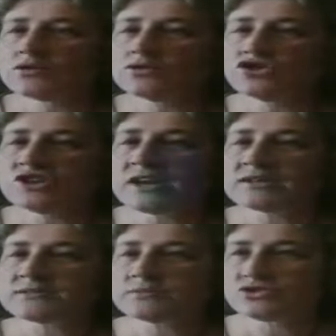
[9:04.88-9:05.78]

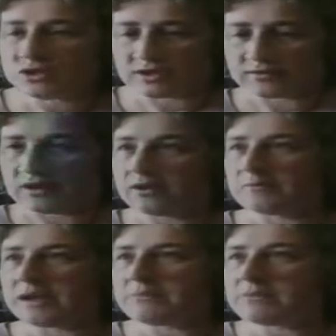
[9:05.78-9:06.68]
Courgettes, which are like
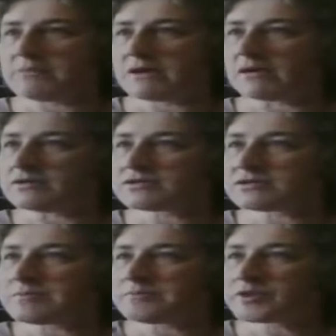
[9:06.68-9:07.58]
little baby
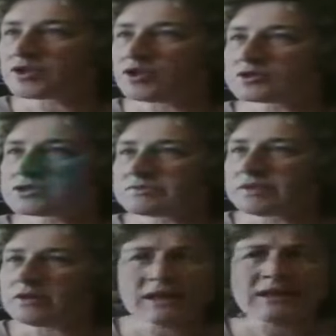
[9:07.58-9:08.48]
marrows. they
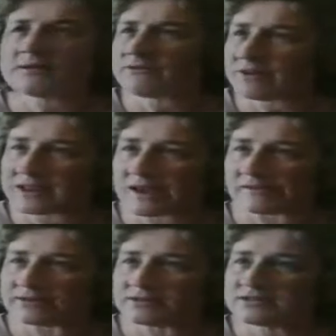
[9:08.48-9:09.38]
I lovely,
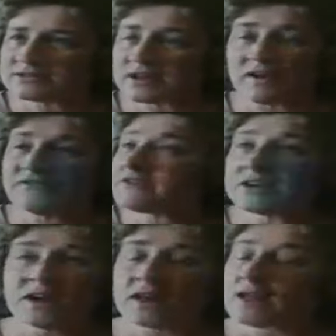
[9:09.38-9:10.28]
Karen, mm. honestly. I've yeah, never,
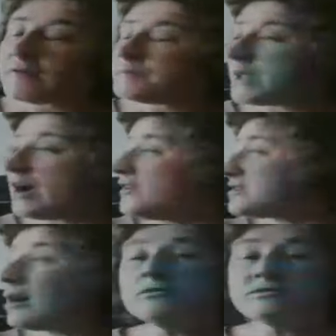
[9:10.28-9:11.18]
the way they do it. I
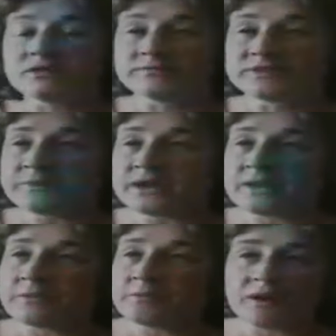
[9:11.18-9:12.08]
sold them to
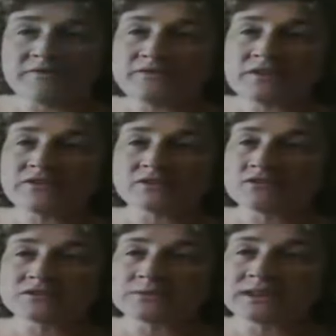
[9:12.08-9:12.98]
people, but I've never
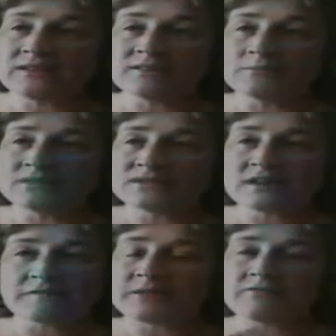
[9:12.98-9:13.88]
cooked them and eaten them
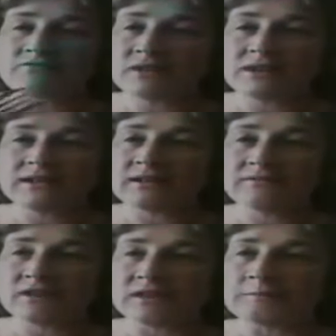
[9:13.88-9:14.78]
myself, but they're really
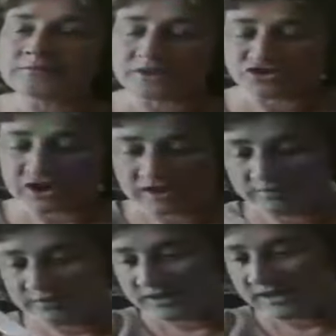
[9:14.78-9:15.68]
lovely. And
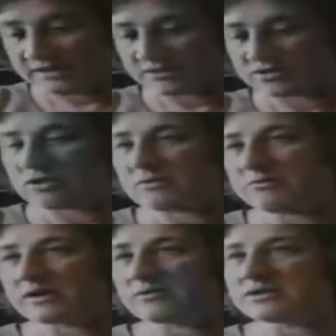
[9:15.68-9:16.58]
jacket potatoes,
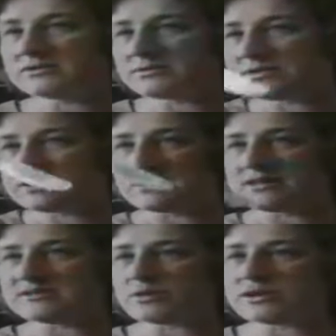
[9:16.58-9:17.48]
great big ones with
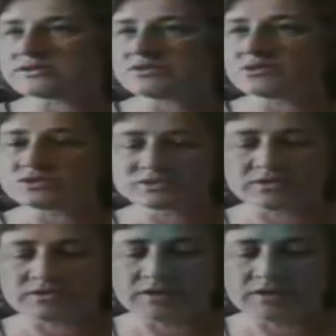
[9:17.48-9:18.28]
this white sauce.